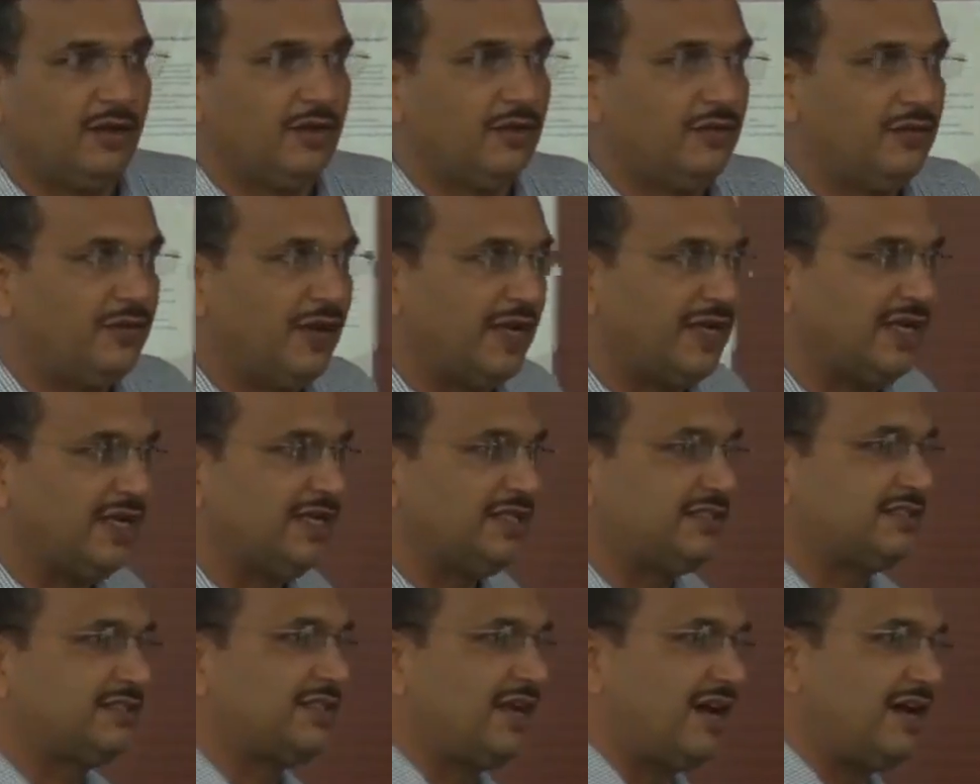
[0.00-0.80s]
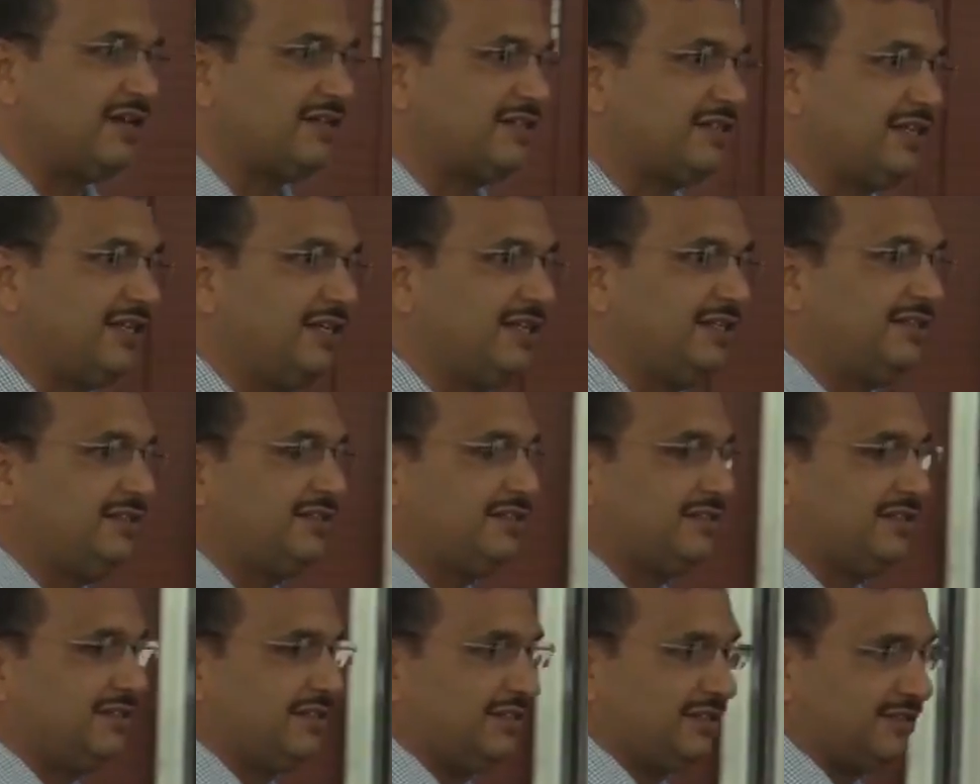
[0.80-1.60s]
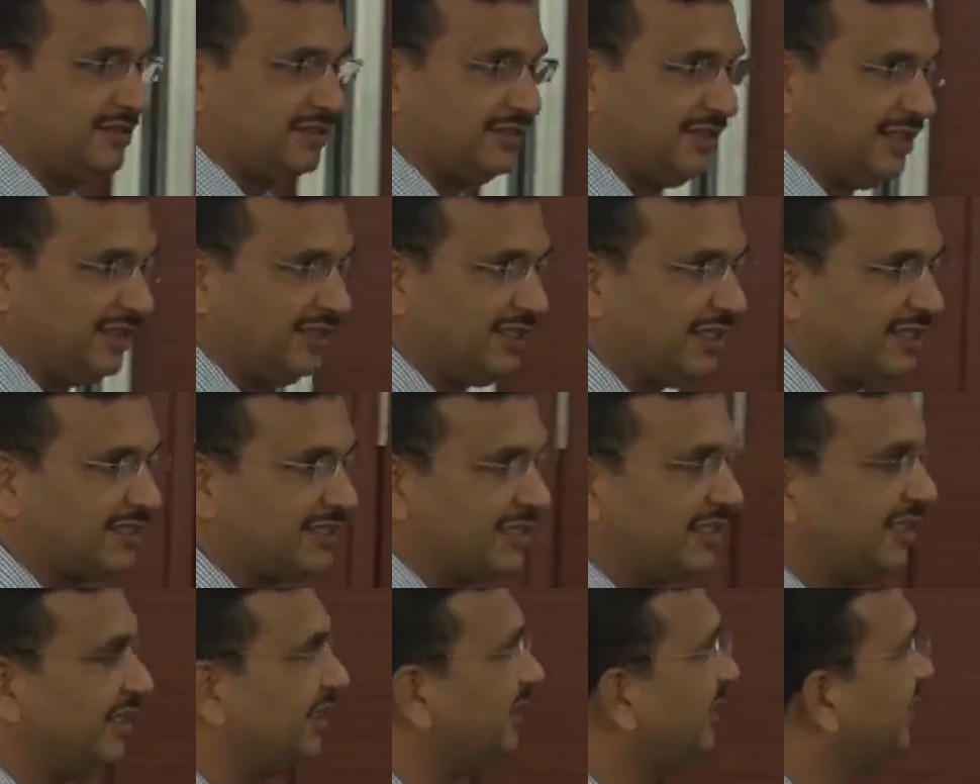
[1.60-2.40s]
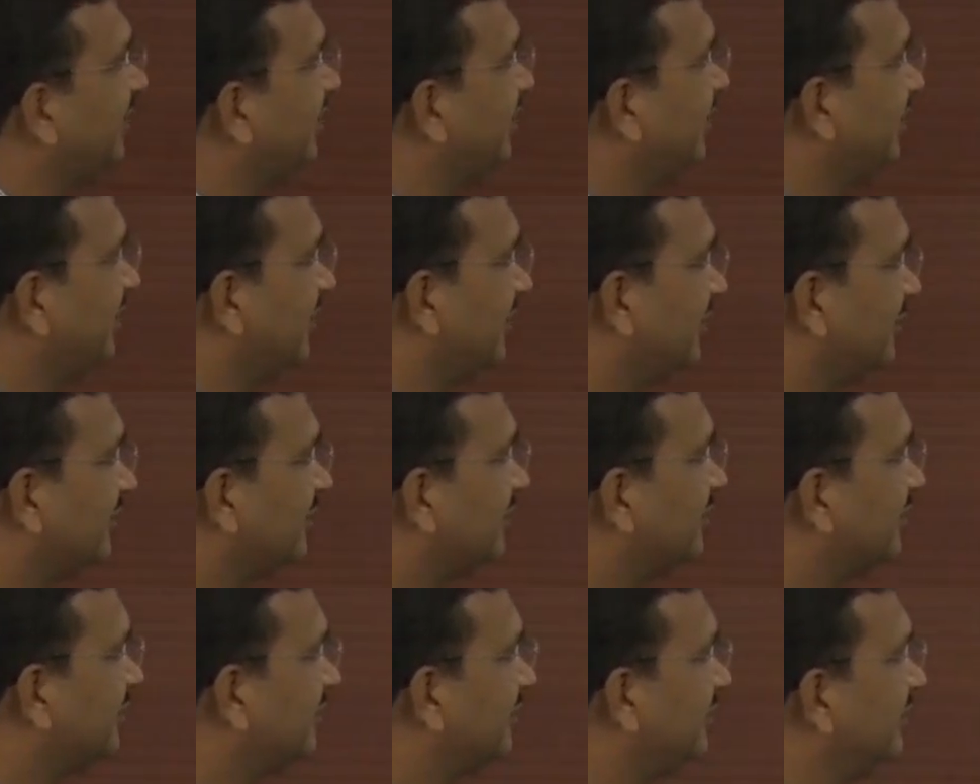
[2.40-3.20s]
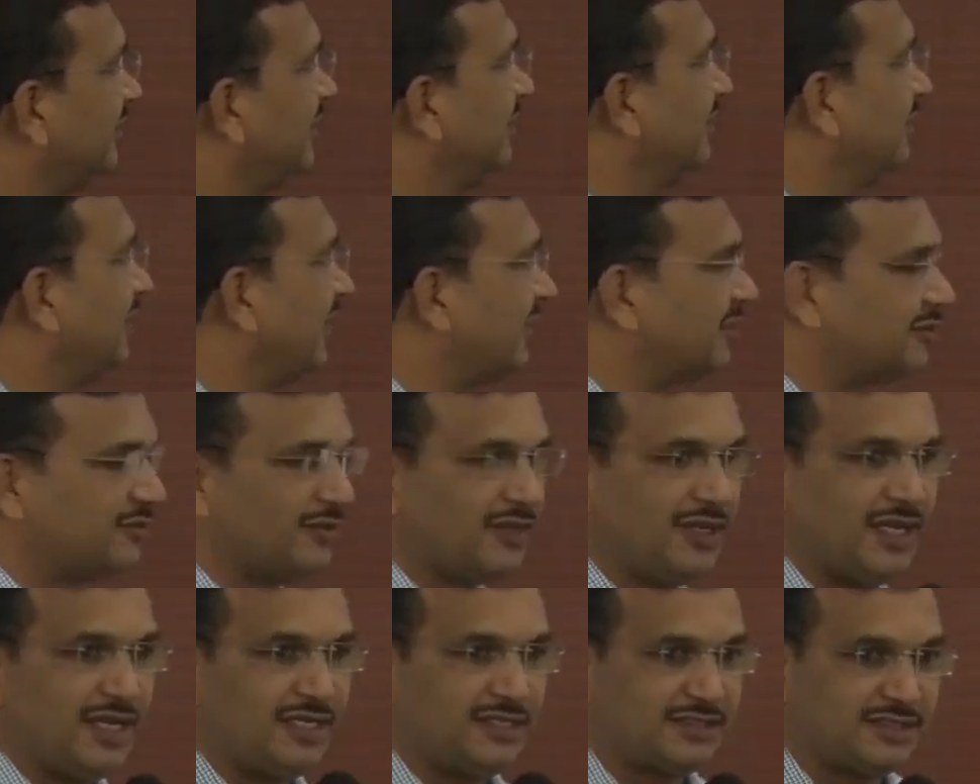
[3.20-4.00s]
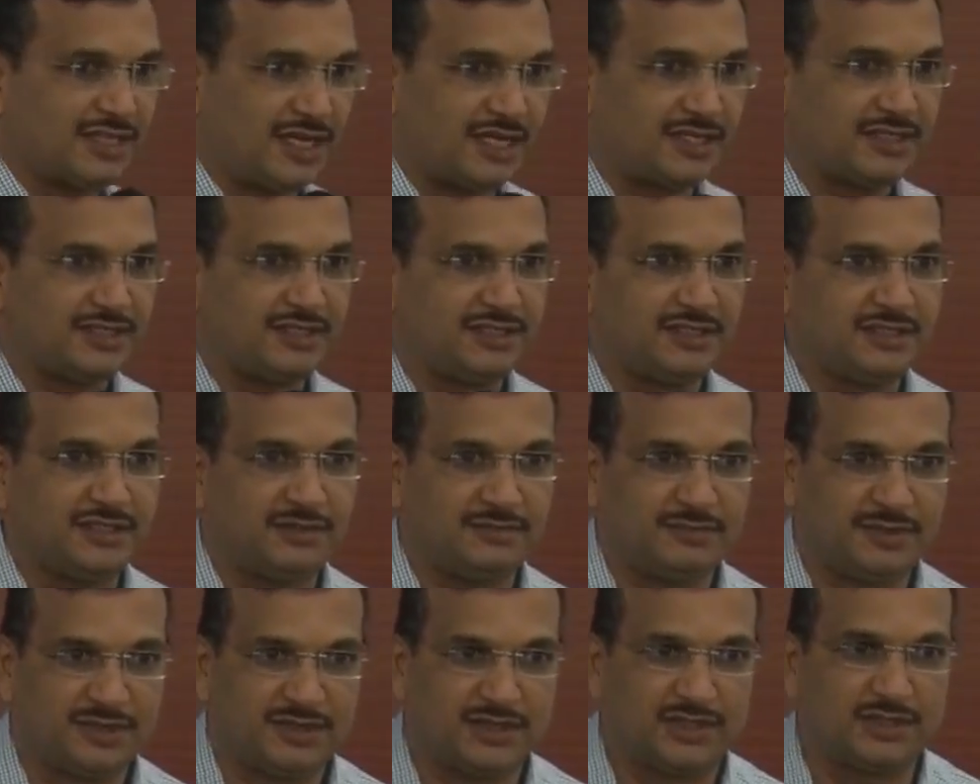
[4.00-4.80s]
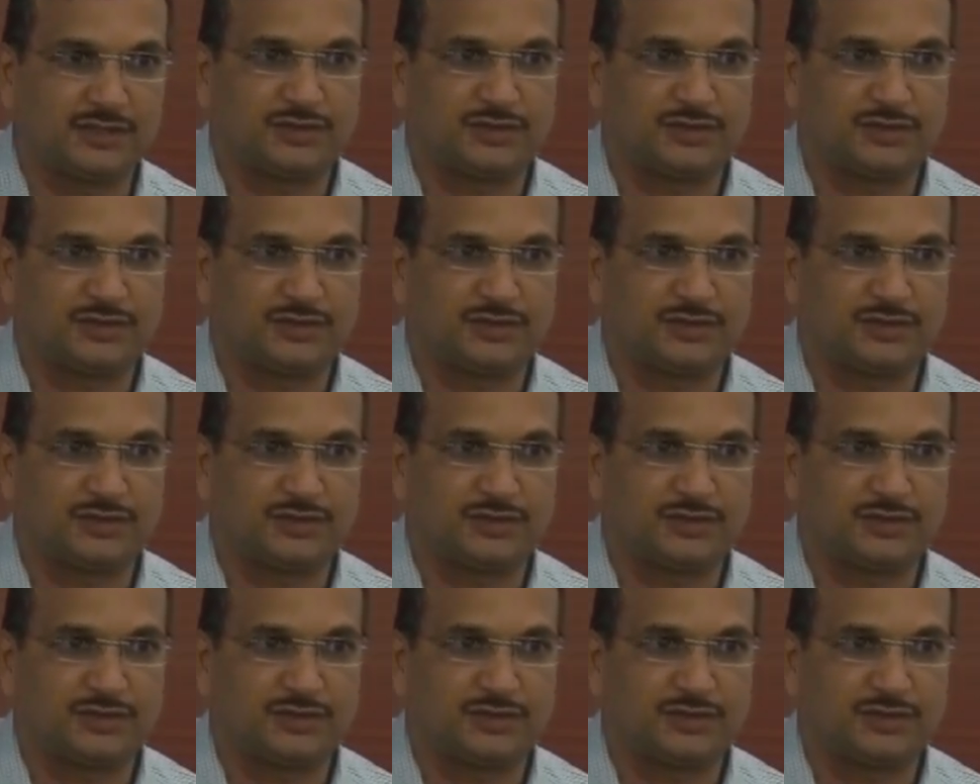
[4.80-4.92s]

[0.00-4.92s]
When I started seriously, actually I started in the business